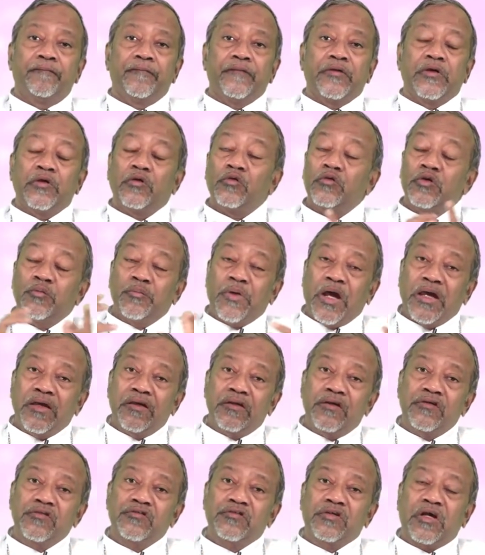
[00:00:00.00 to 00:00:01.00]
You know, the
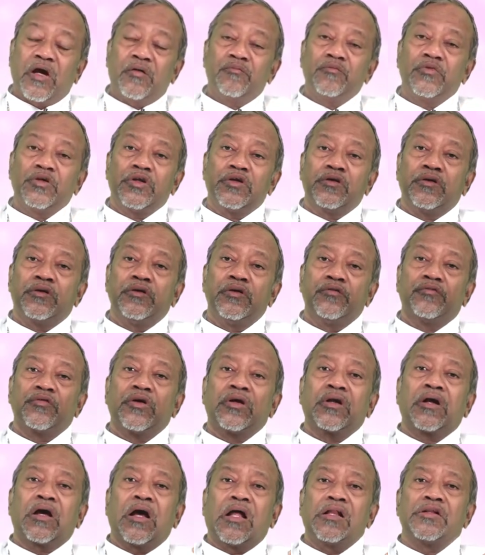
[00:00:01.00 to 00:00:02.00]
migrants come with a
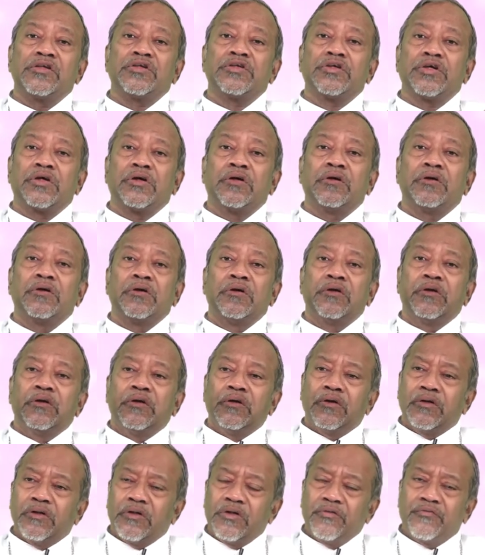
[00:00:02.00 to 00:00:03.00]
different culture,
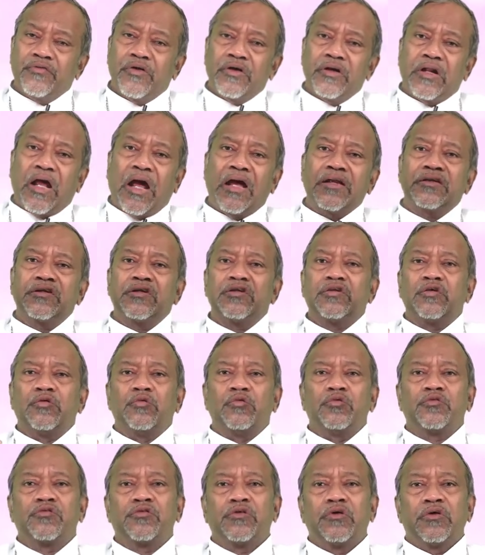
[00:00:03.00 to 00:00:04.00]
different
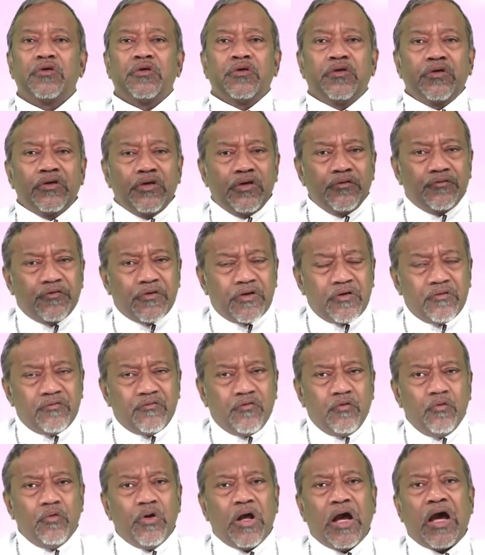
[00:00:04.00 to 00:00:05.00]
attitudes, different
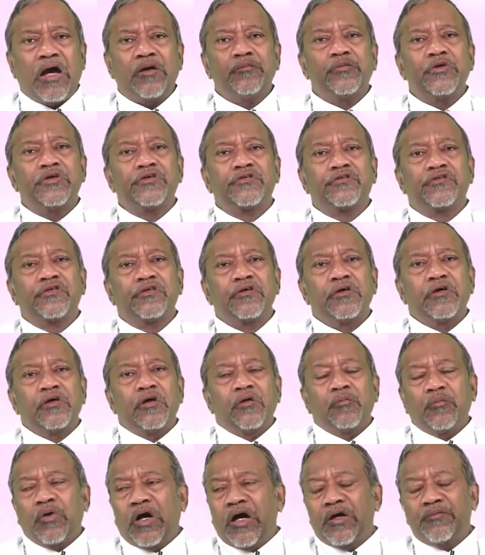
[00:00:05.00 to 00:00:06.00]
food habits,
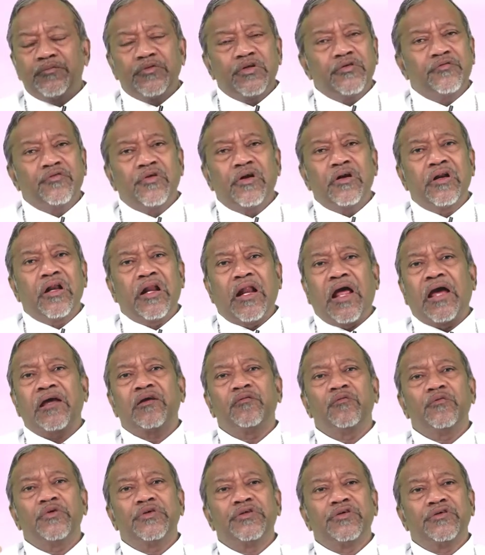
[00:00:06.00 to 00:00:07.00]
perhaps different
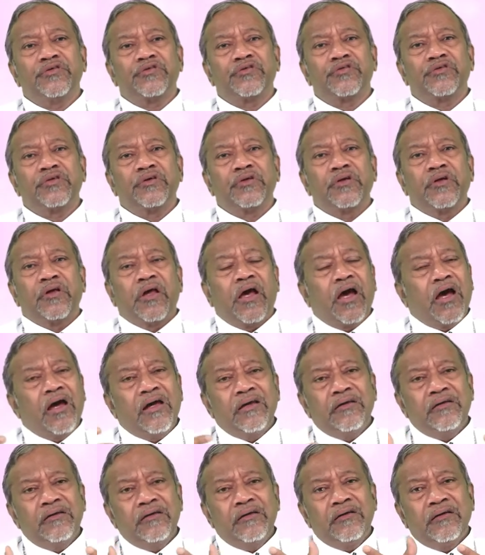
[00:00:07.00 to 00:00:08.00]
languages,
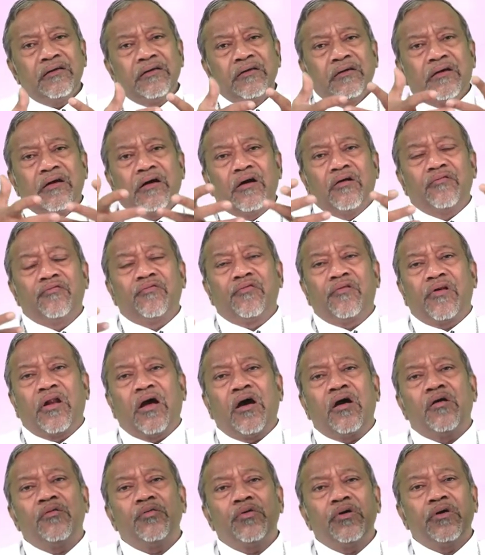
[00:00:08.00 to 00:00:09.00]
and a
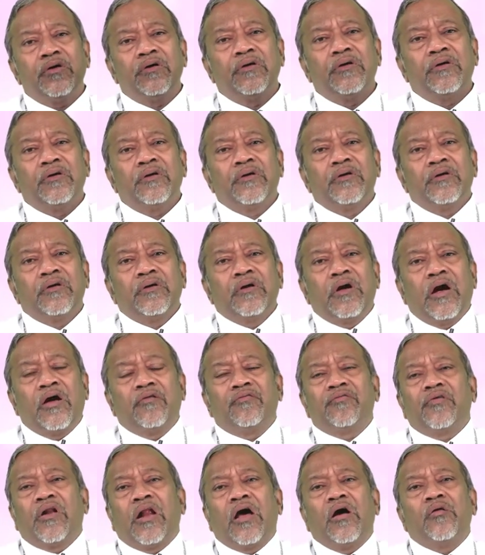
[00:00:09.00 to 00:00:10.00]
flower, a
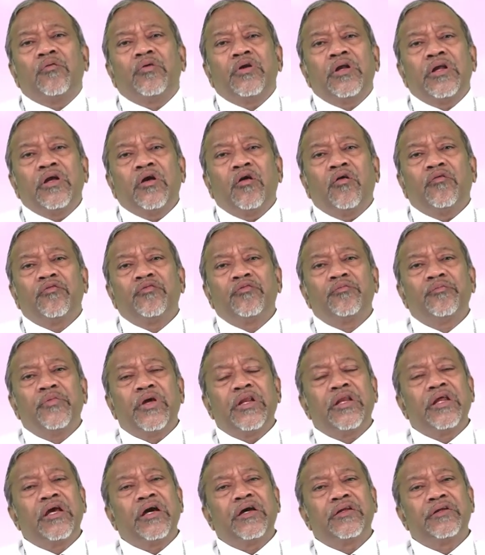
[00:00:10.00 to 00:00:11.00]
flowering of
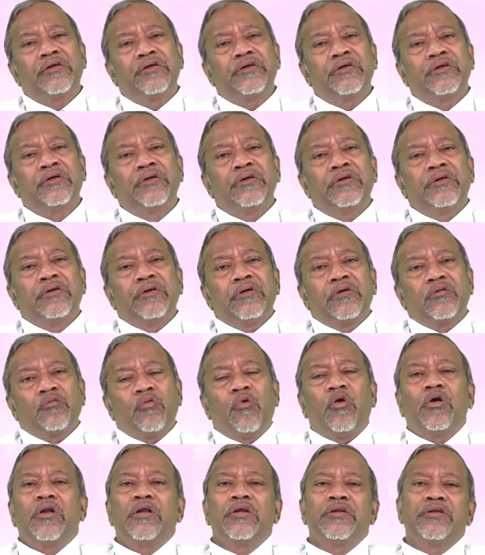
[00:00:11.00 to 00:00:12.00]
many other
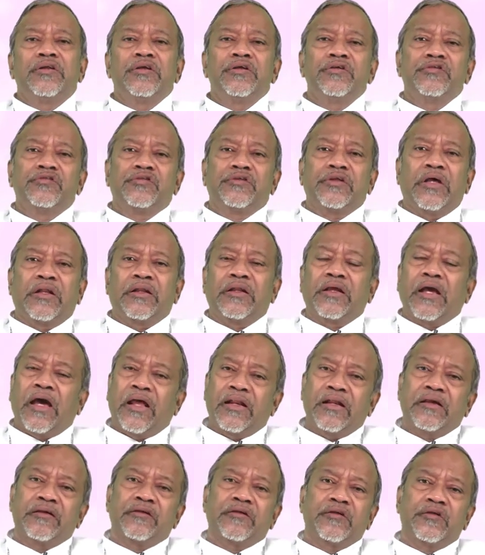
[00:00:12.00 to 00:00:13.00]
qualities and
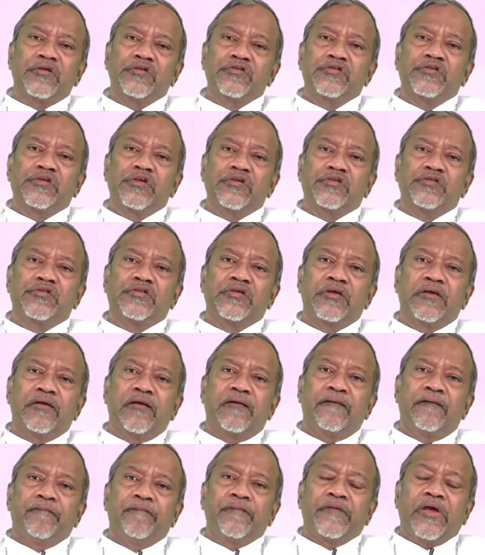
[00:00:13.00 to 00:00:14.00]
characteristics.
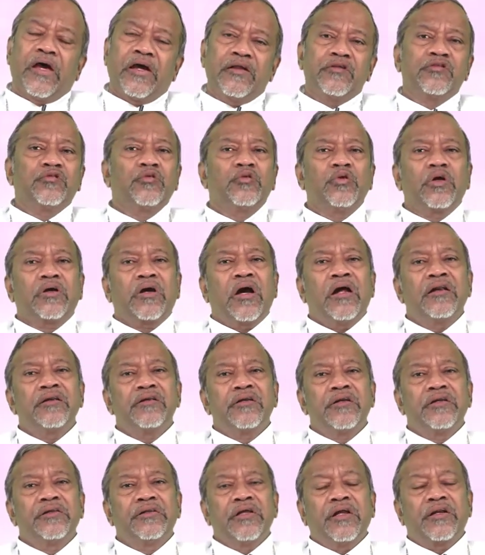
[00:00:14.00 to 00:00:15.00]
And so the
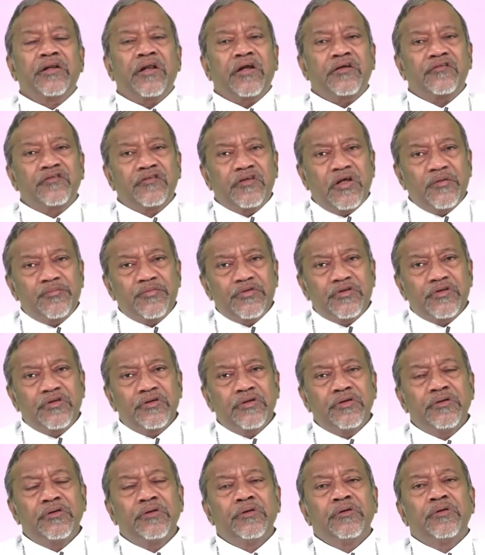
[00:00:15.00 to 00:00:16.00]
country that accepts
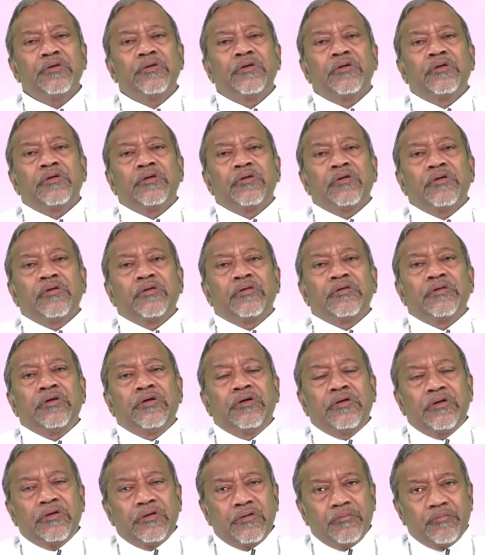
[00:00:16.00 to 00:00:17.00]
the
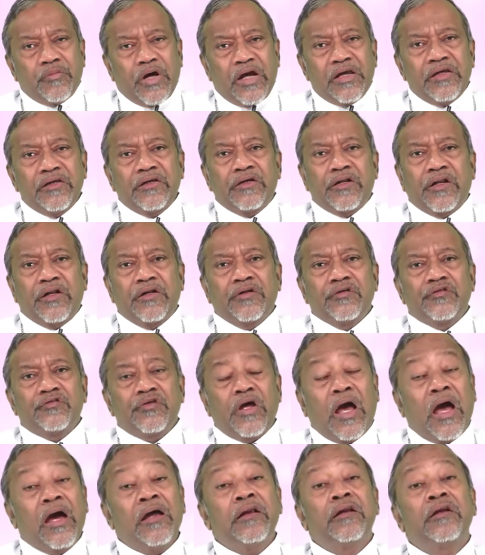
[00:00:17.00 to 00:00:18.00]
the migrants
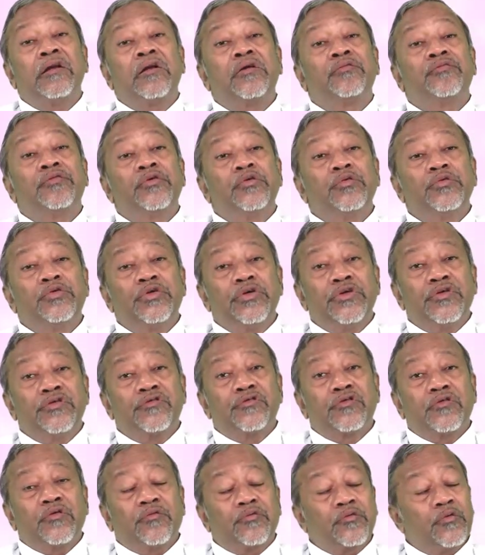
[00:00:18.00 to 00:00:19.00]
and
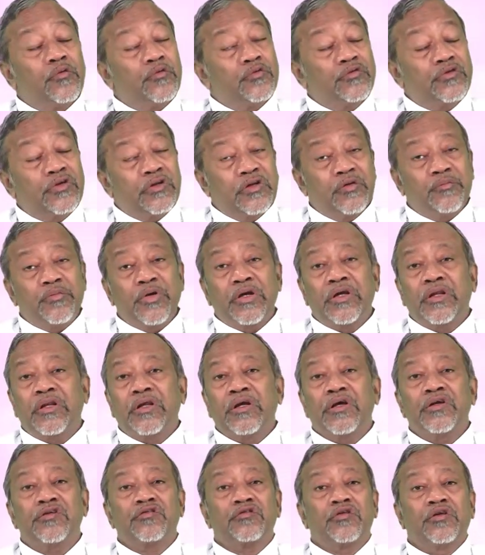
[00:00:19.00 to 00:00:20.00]
refugees, of course, in the
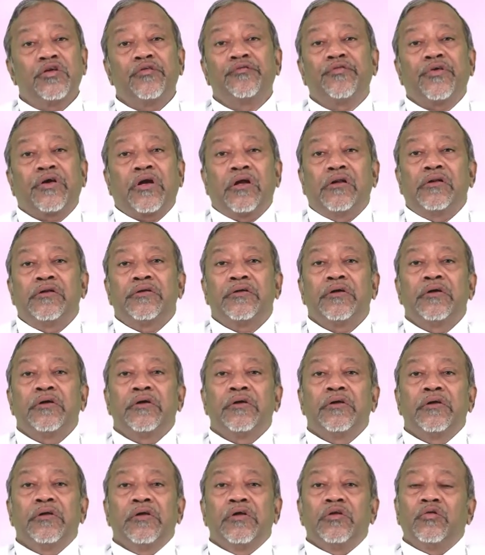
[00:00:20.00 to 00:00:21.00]
beginning it's difficult
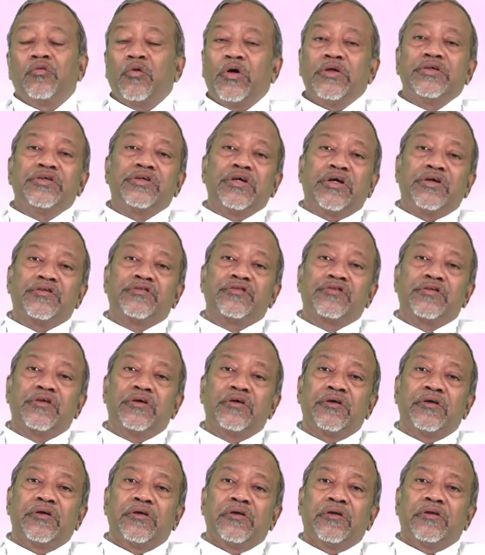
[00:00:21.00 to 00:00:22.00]
to adjust.
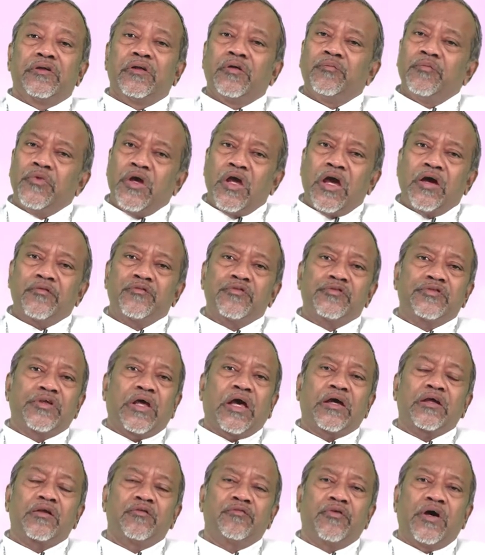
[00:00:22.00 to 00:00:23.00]
They we have to
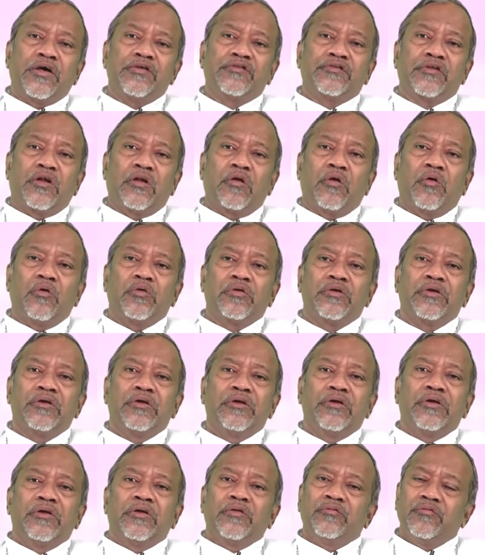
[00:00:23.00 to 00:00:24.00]
sacrifice a lot.
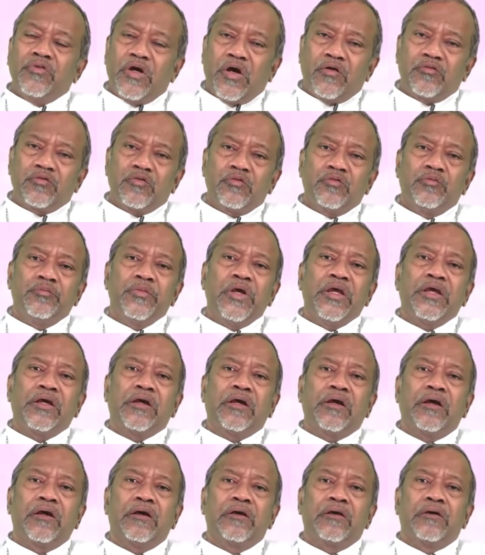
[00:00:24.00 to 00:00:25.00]
We have to
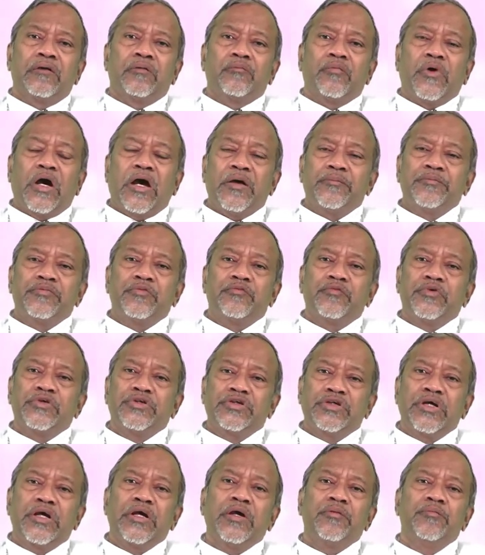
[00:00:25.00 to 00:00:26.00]
make Perhaps we
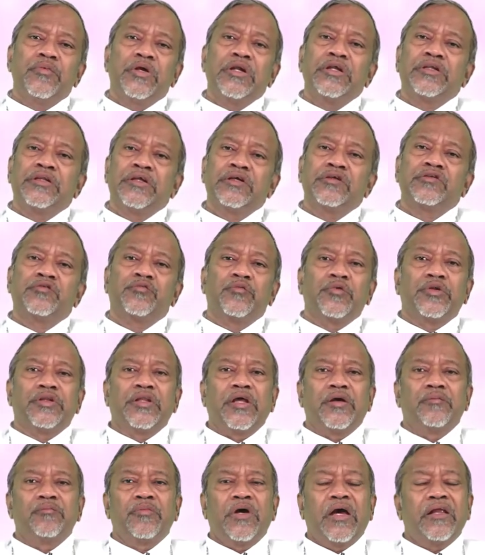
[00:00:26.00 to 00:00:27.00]
share many things with
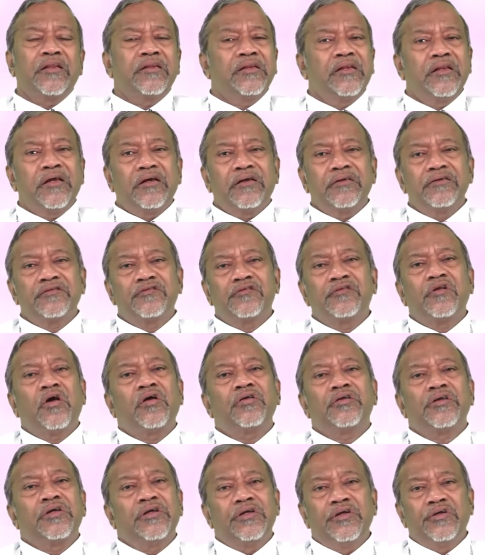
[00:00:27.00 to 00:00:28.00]
them, and it's
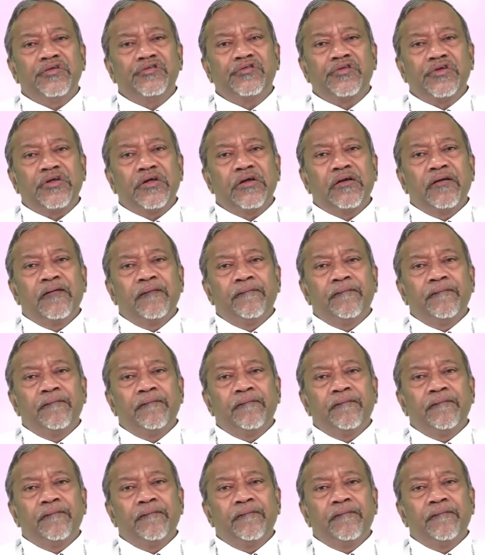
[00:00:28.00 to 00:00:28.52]
not easy.